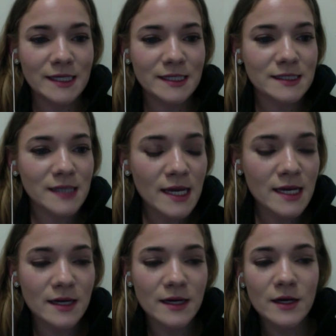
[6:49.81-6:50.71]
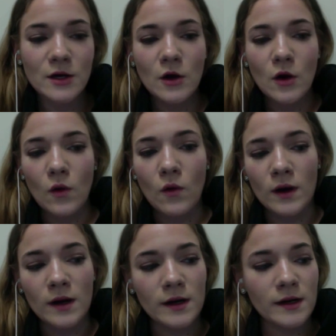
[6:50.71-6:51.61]
psych
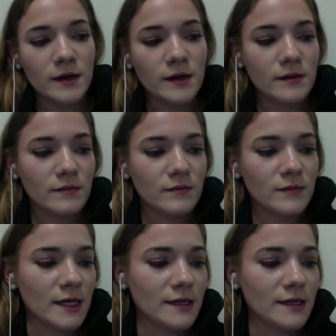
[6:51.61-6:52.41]
or like